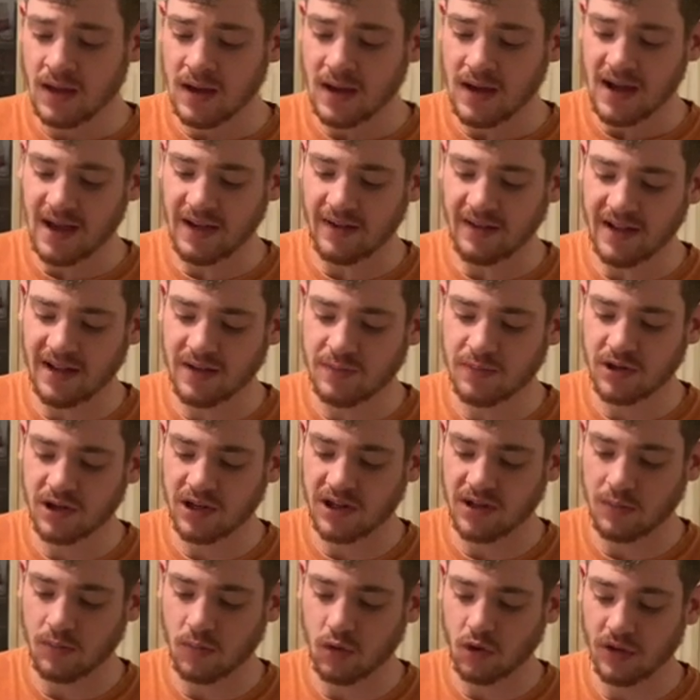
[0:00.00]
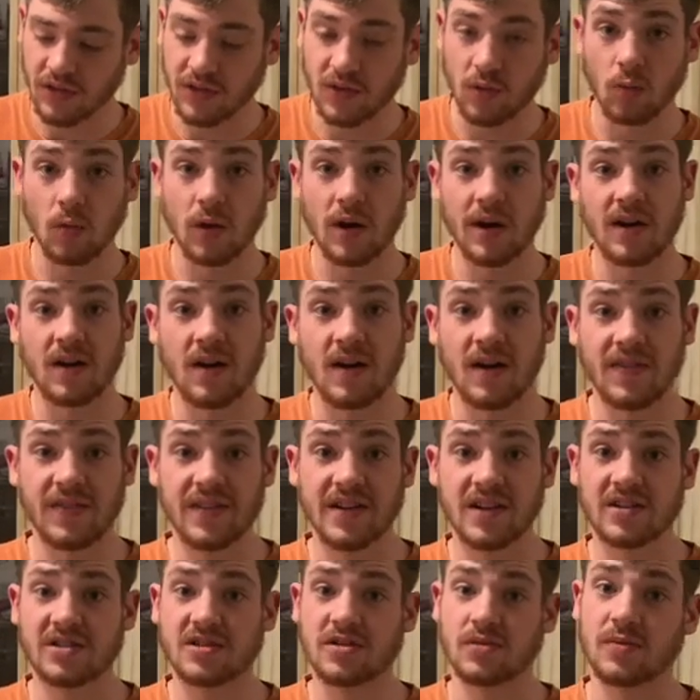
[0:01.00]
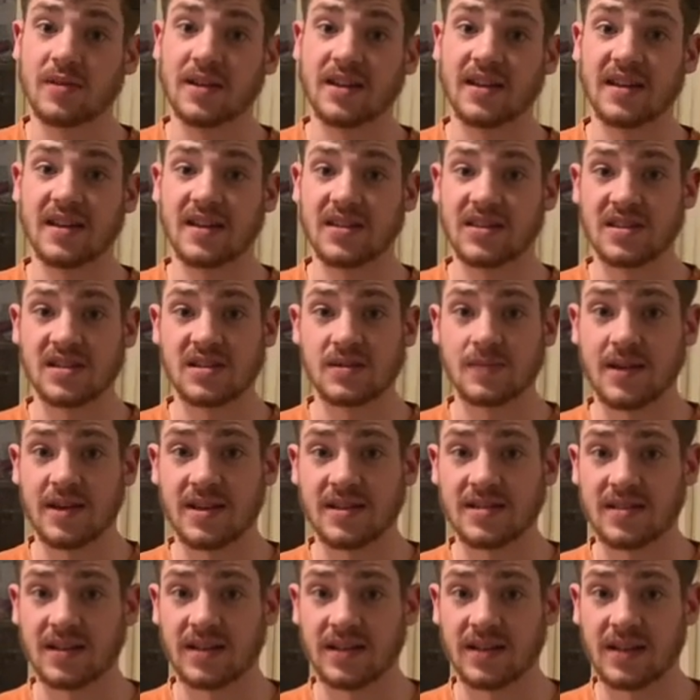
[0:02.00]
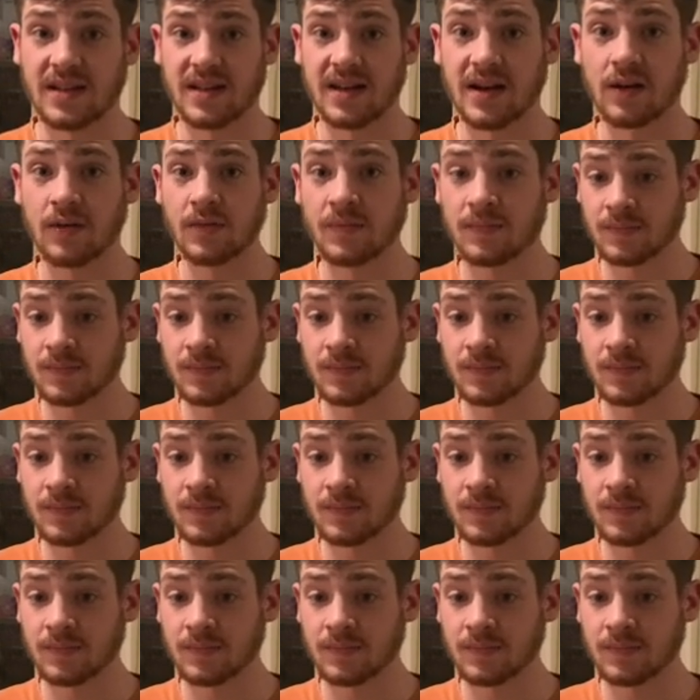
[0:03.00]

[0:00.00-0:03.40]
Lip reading: I like putting more than one on there so we can get the spacing down.